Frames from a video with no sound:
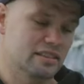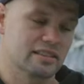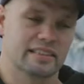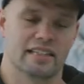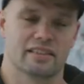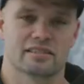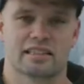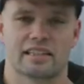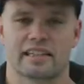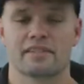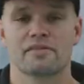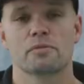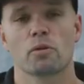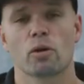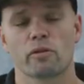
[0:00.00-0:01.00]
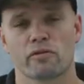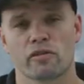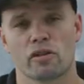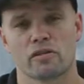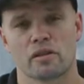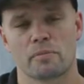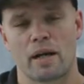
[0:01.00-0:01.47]
and tail is going to give you more
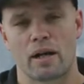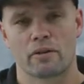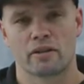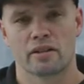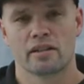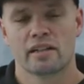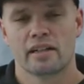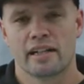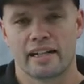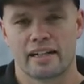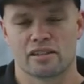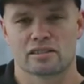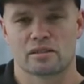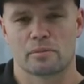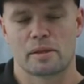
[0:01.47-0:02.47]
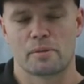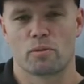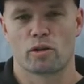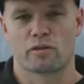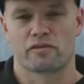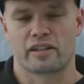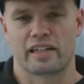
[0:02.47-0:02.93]
float in the powder and also be
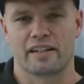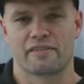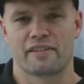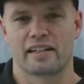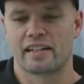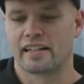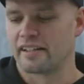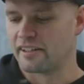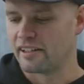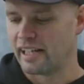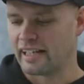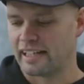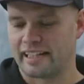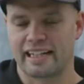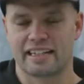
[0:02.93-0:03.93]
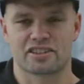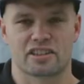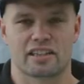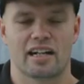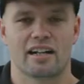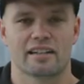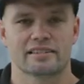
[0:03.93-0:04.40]
more forgiving, and you're not going to catch your
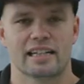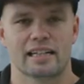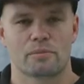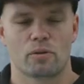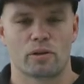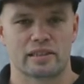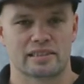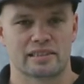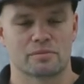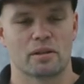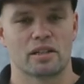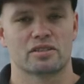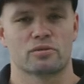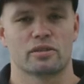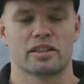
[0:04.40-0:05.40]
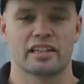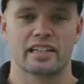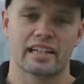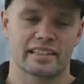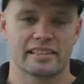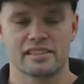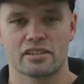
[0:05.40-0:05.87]
contact points as much when you're
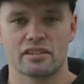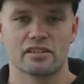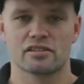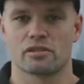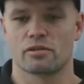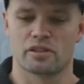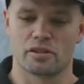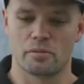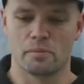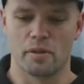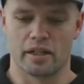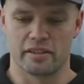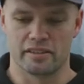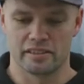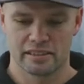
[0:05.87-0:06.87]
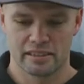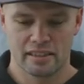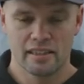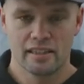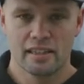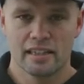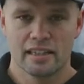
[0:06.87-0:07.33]
connecting turns or doing butters.
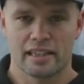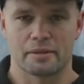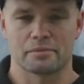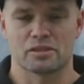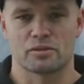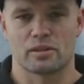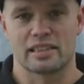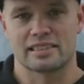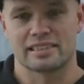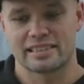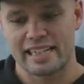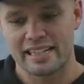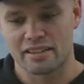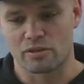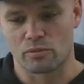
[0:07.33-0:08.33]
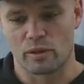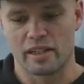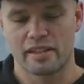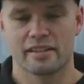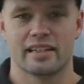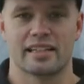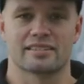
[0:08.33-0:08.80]
Comes in with a standard
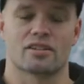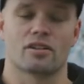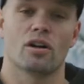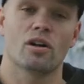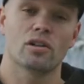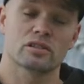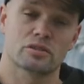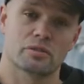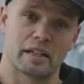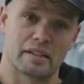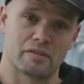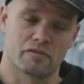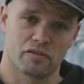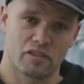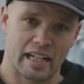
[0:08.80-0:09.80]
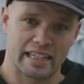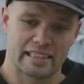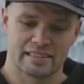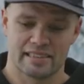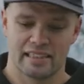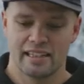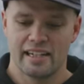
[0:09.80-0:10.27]
width, has our all-terrain
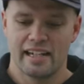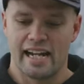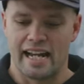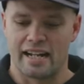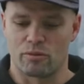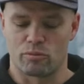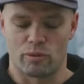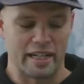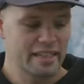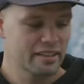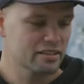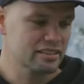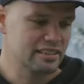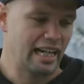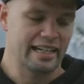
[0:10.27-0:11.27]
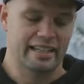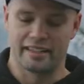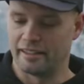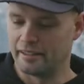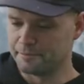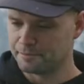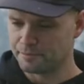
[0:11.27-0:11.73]
flex and a radial side
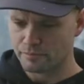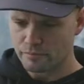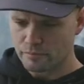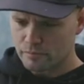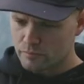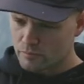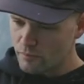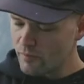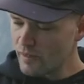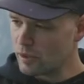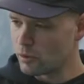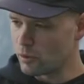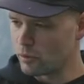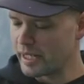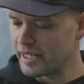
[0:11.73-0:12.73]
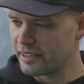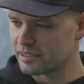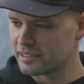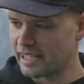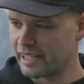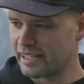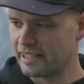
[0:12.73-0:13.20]
cut. What a radial
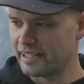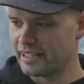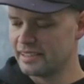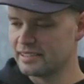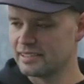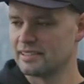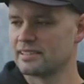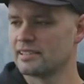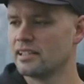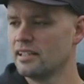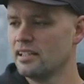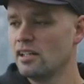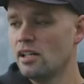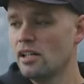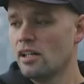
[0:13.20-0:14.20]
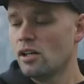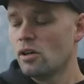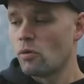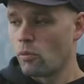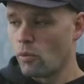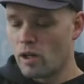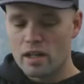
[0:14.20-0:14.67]
side cut is
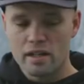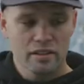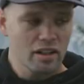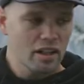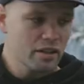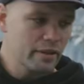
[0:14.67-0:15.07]
one long